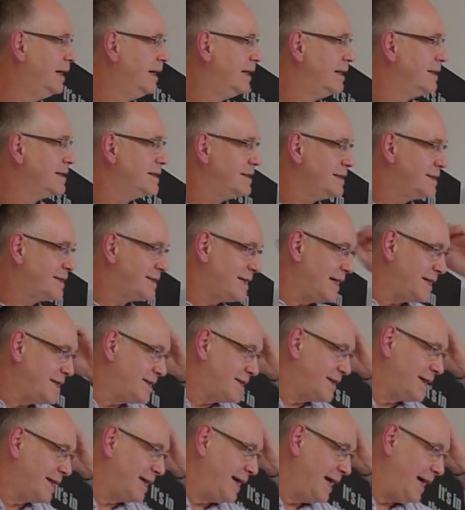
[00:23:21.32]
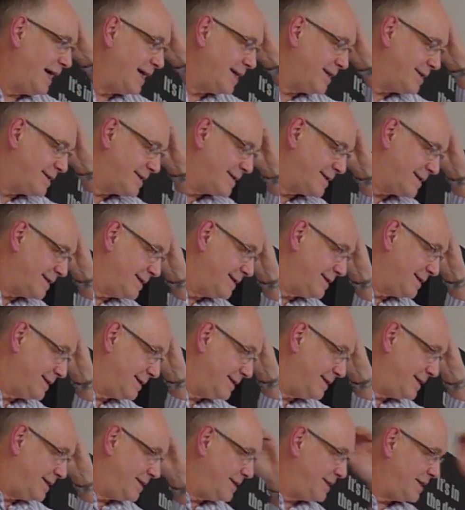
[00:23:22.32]
This is testing the eggs.
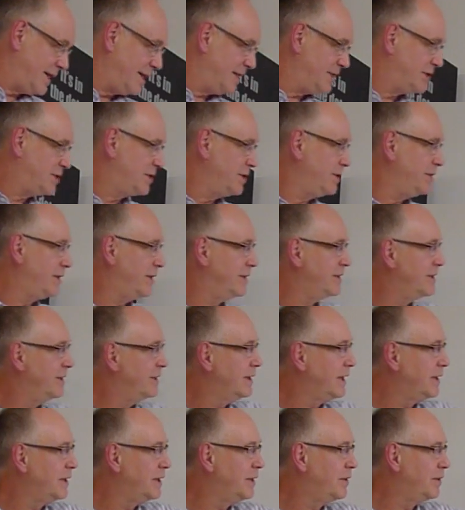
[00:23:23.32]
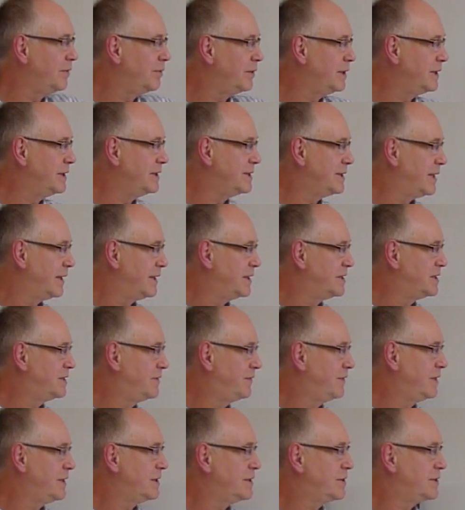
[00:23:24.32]
This is a studio in London that we designed,
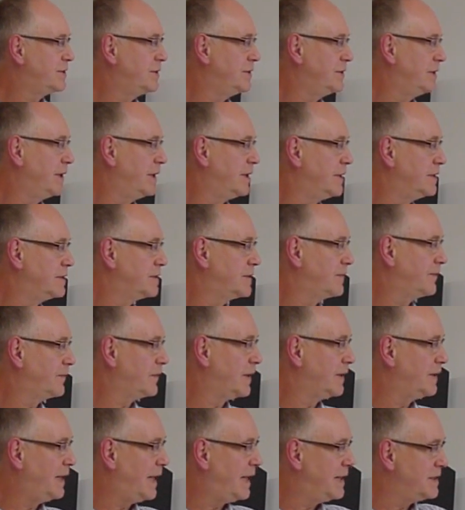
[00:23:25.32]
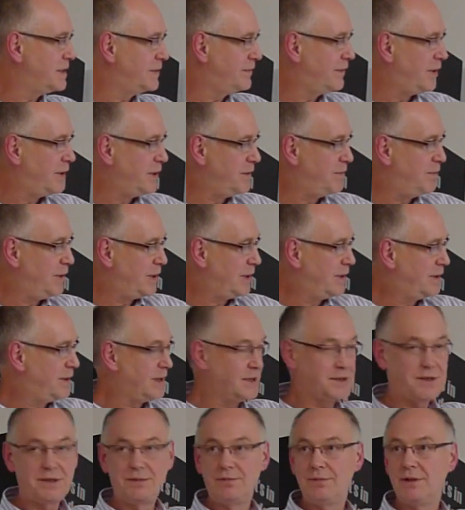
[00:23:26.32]
Sphere Studios, and that has a very big
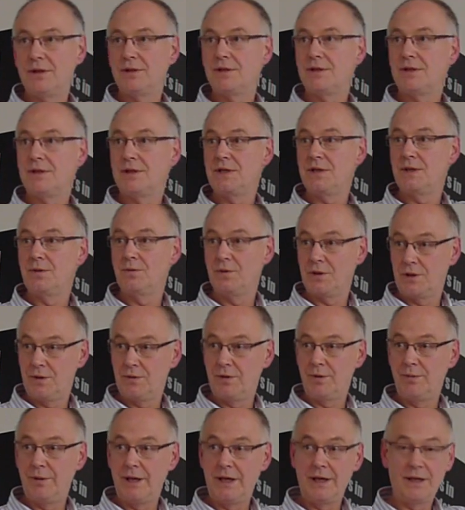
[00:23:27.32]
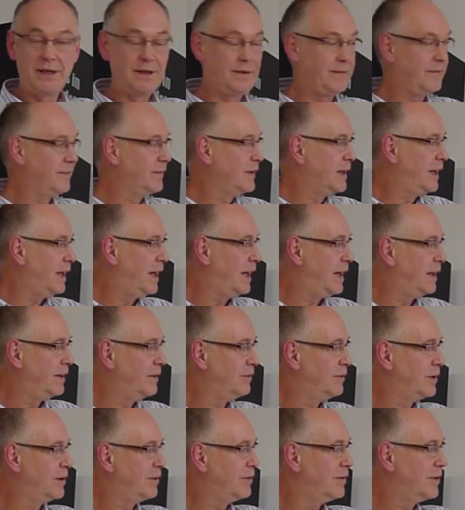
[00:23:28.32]
custom-built system which we made,
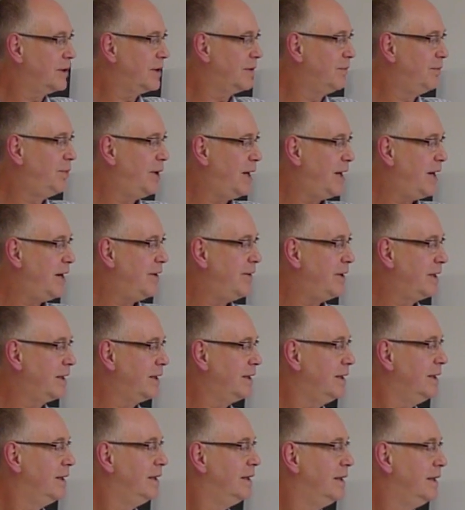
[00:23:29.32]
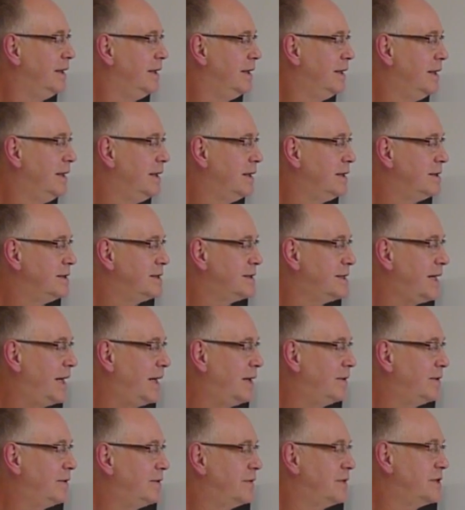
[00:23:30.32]
and we were comparing the
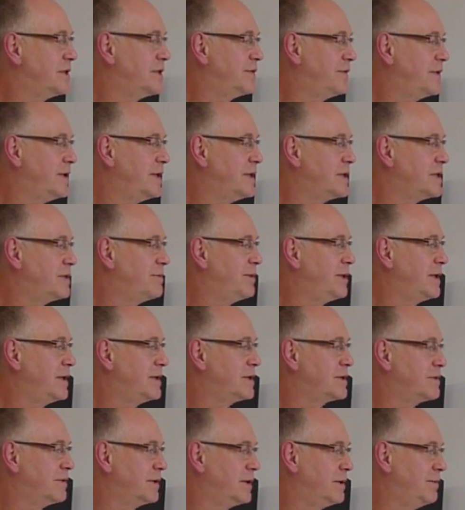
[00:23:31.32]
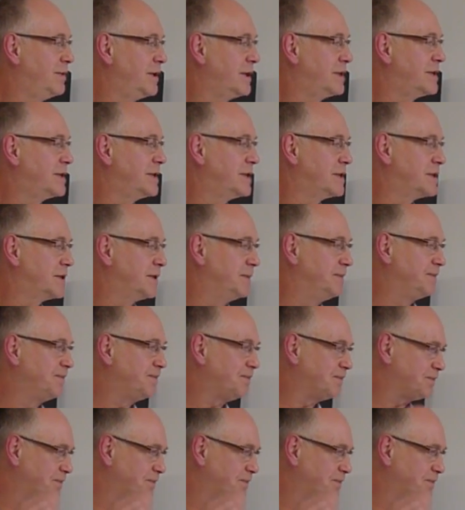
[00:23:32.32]
sound of the Sphere speakers with the big system.